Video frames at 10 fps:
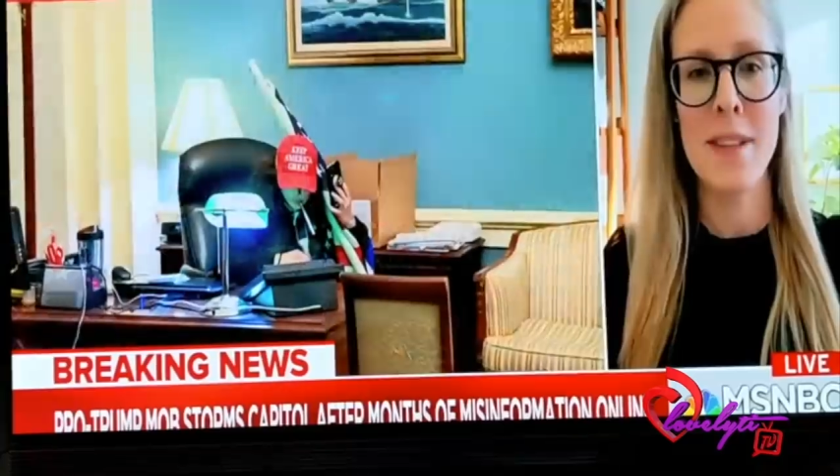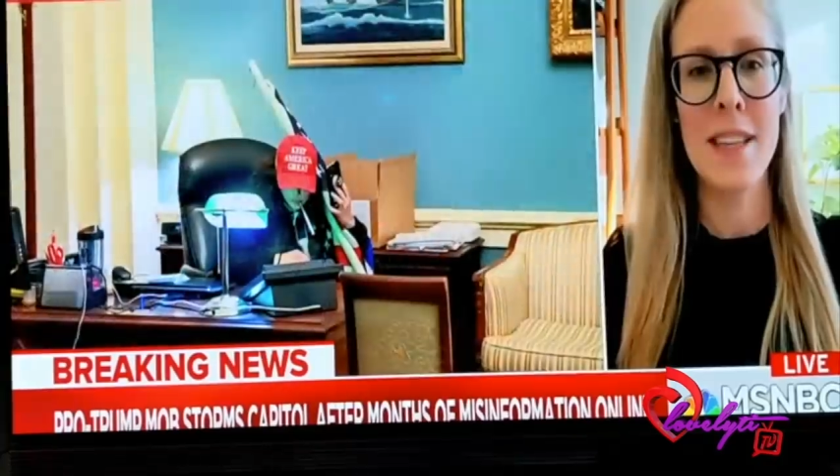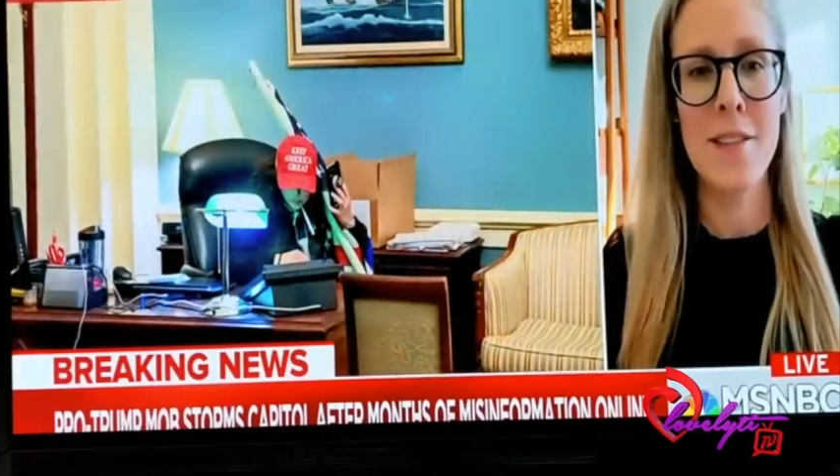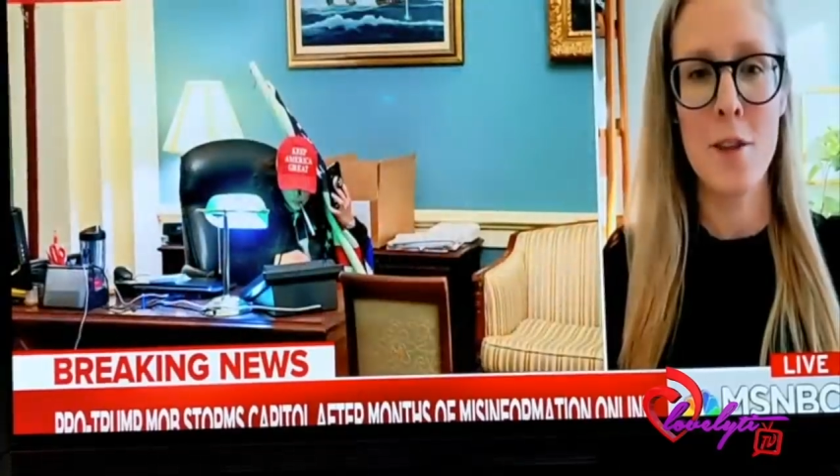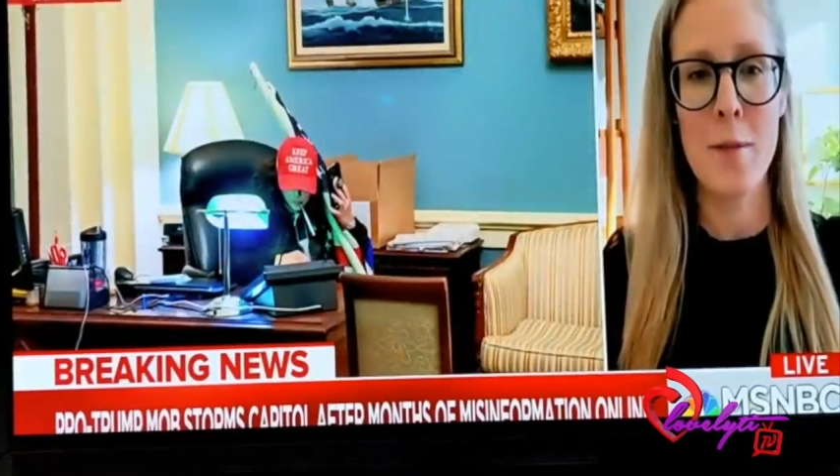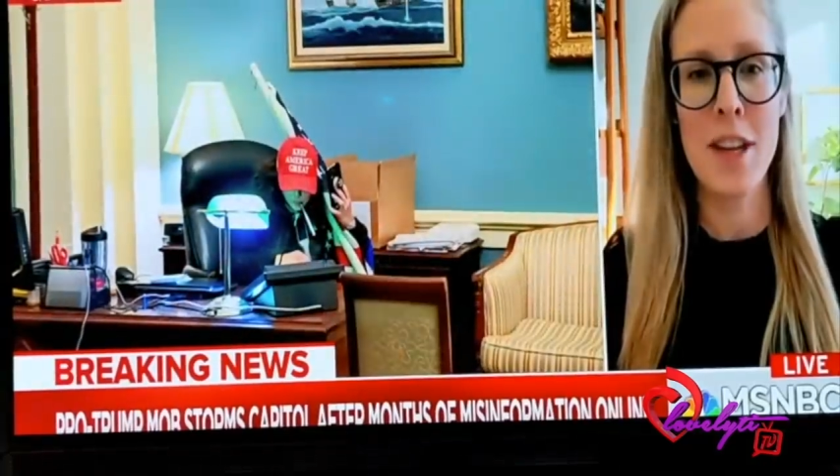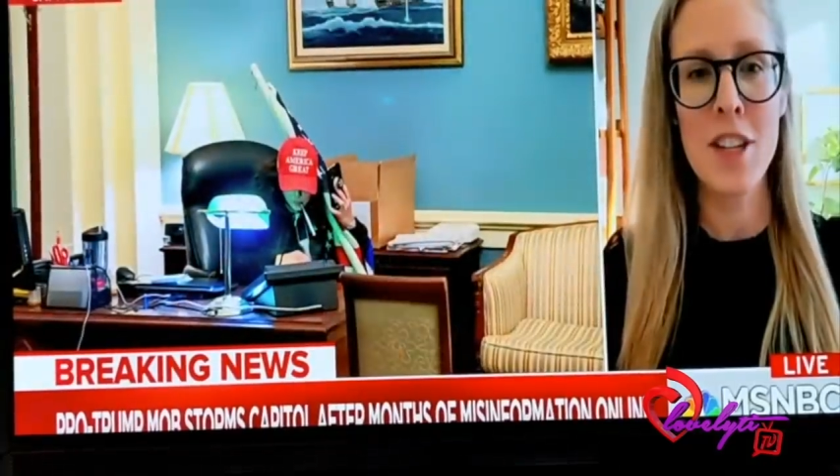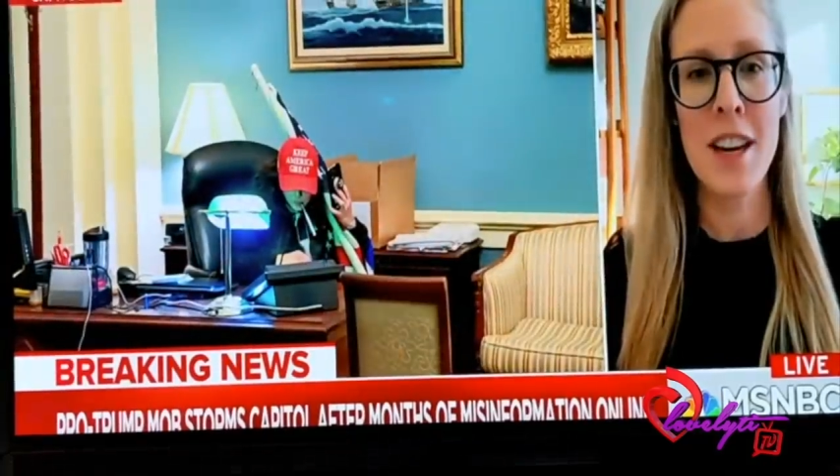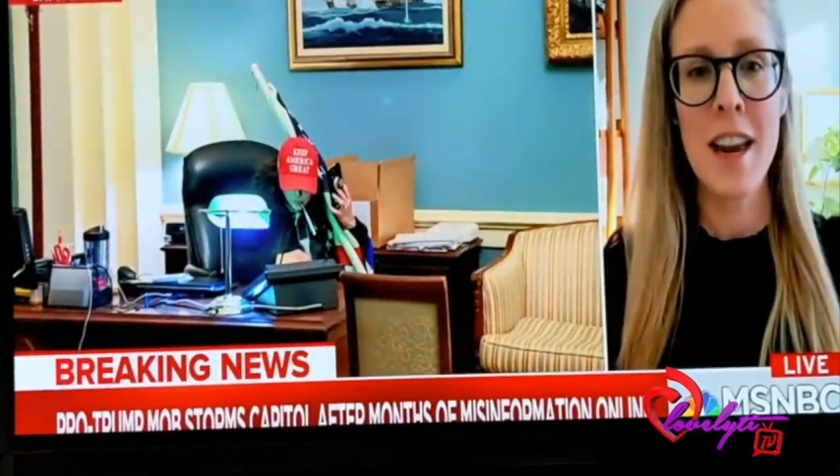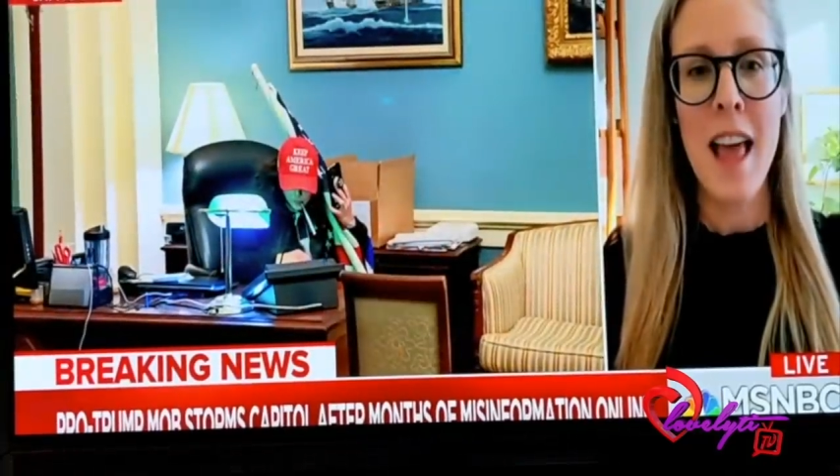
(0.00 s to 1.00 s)

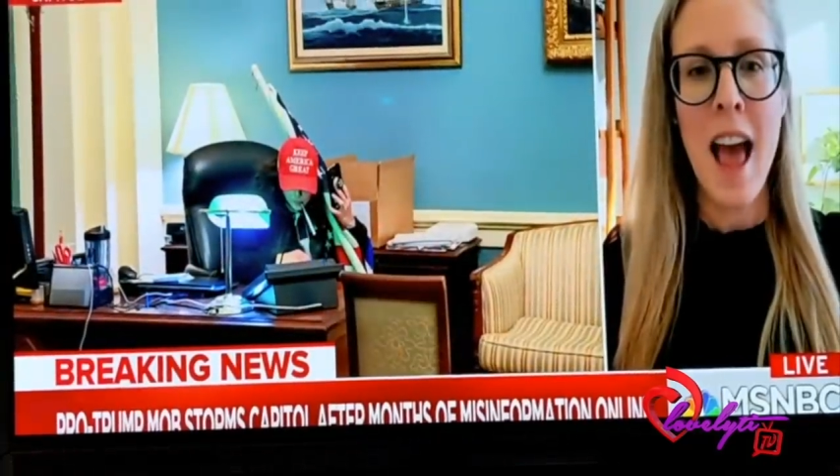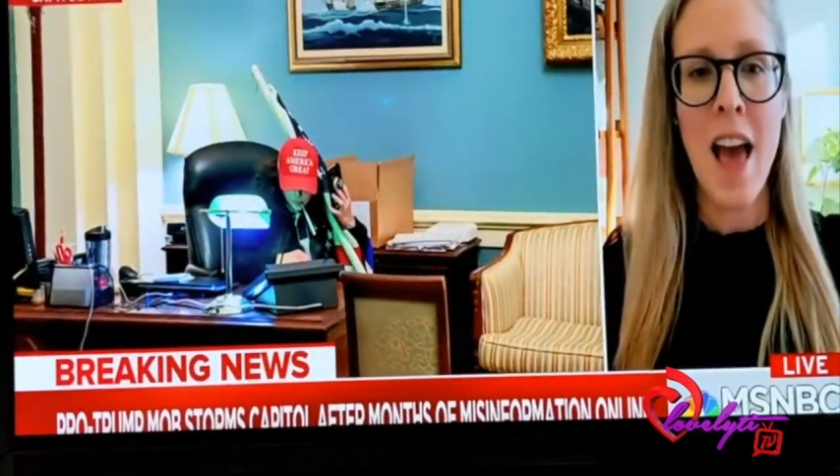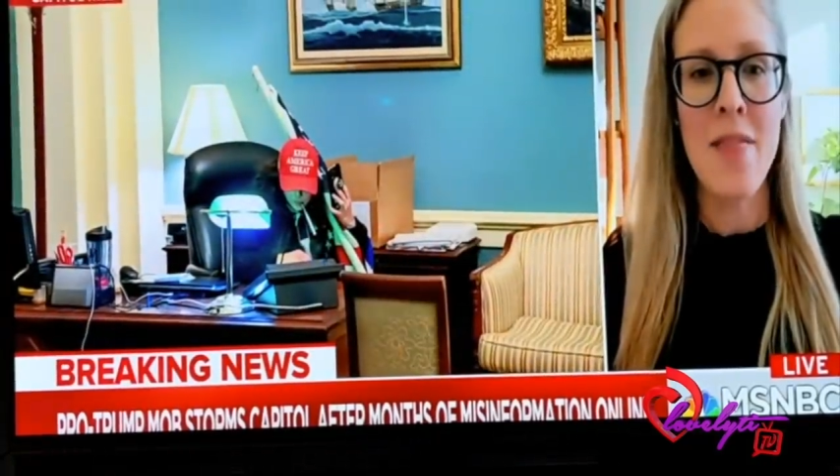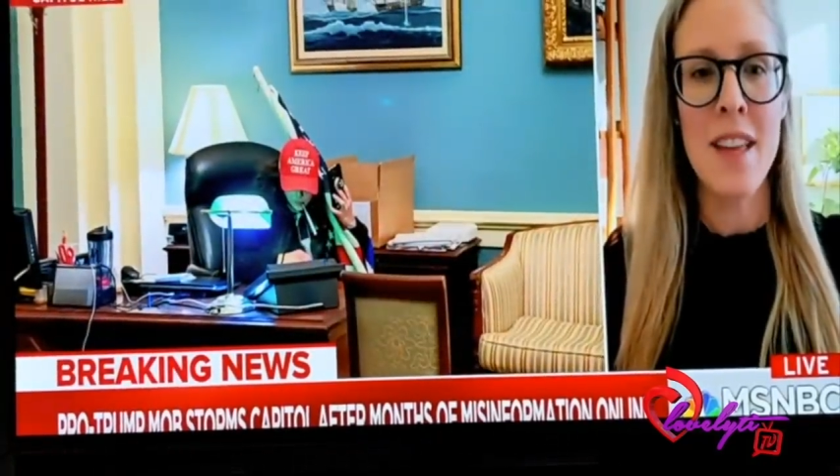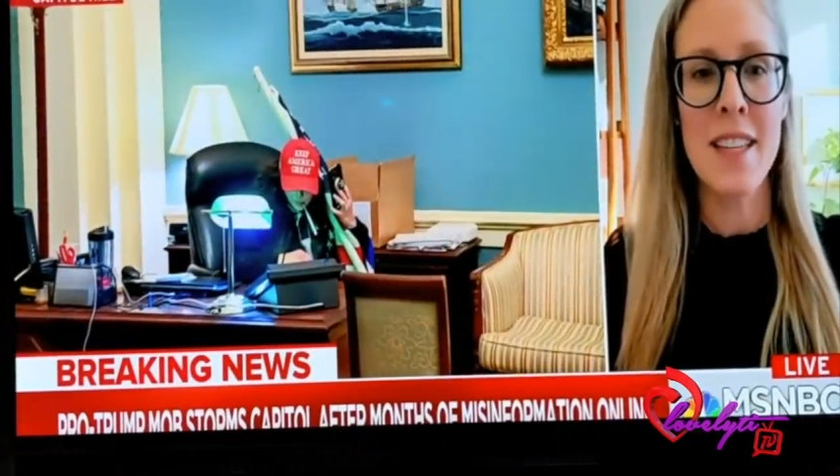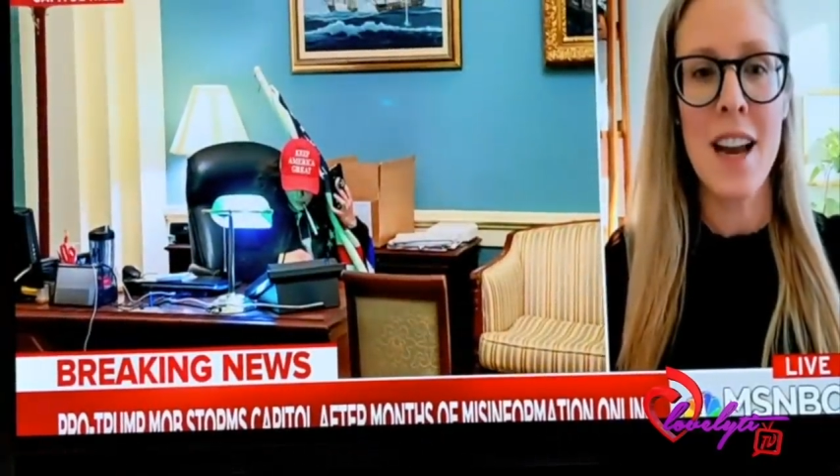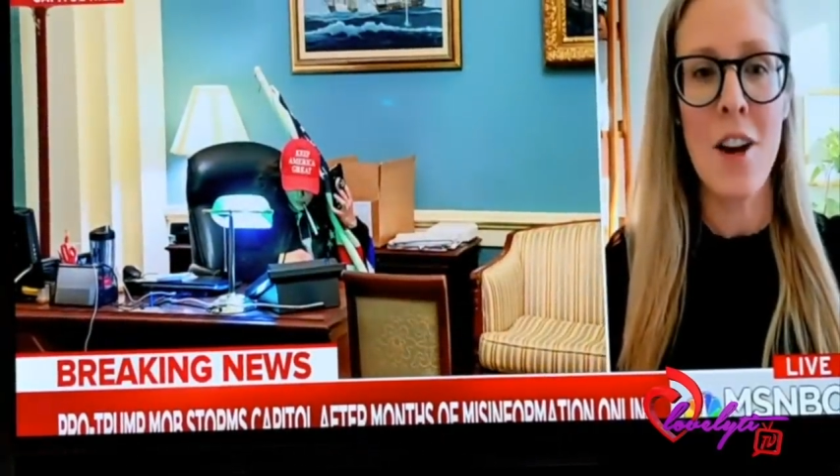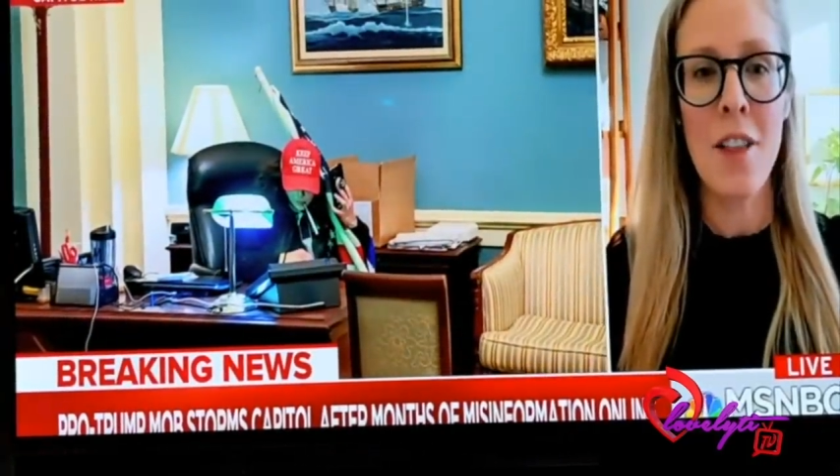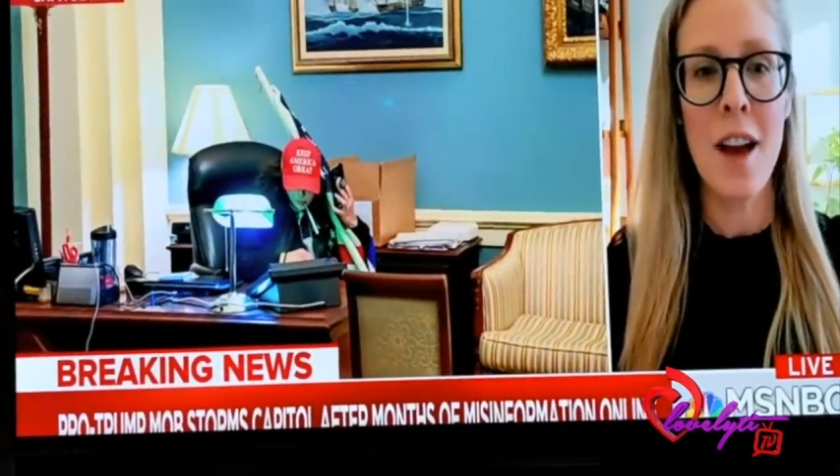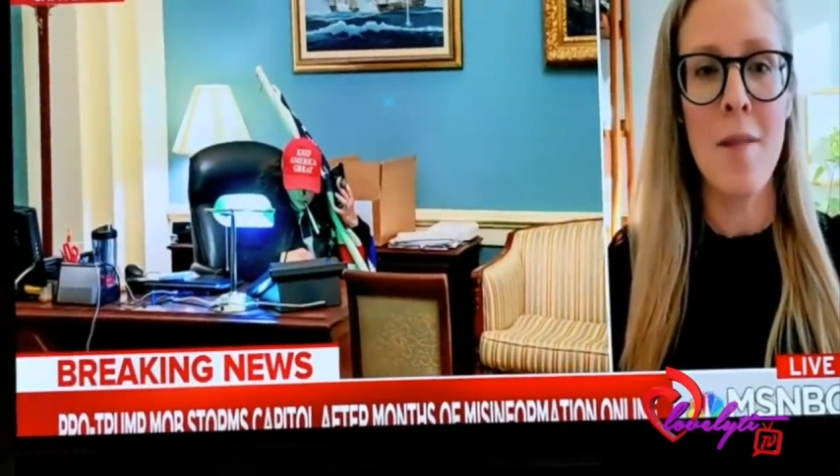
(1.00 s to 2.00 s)
misinformation and then
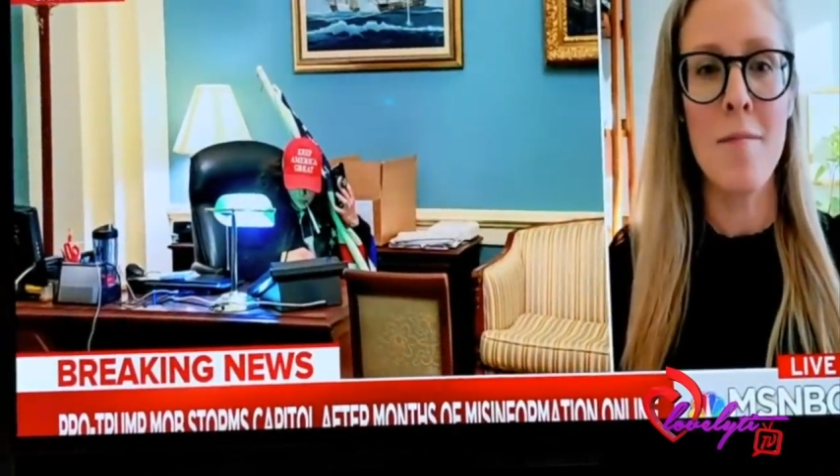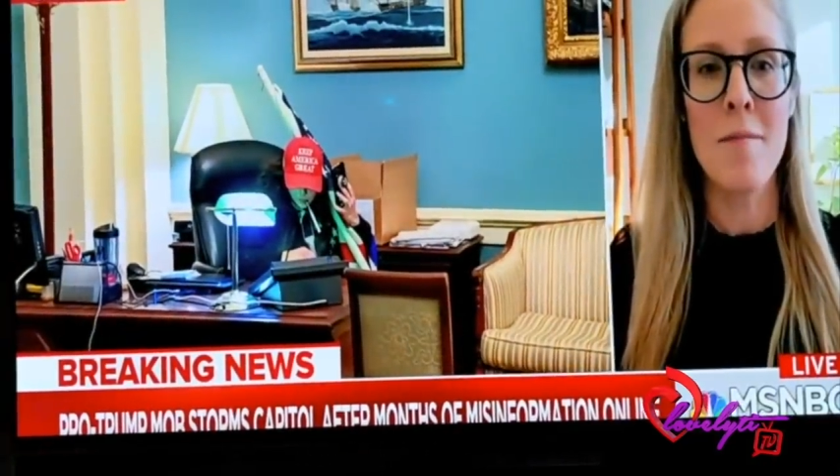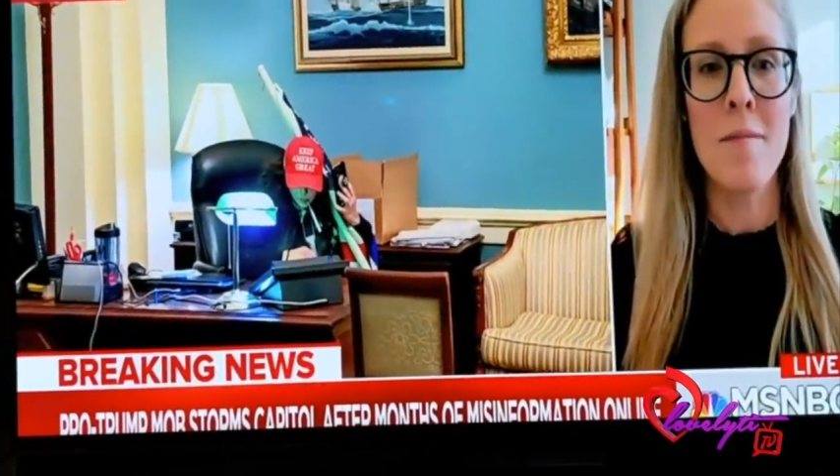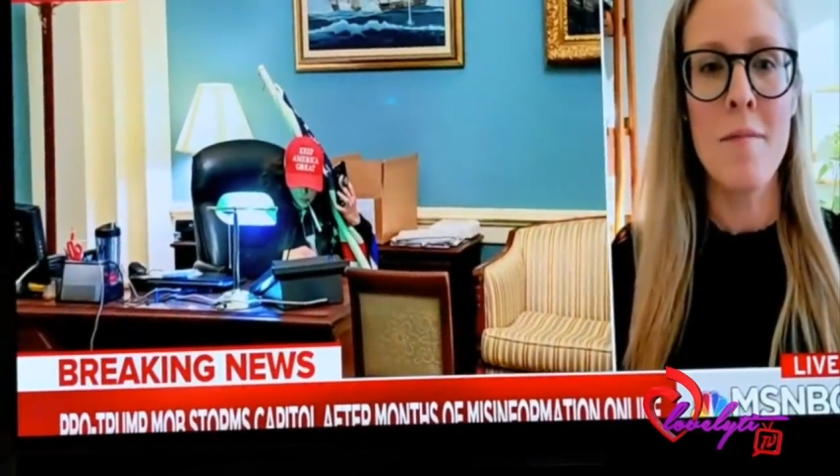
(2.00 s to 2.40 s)
tell them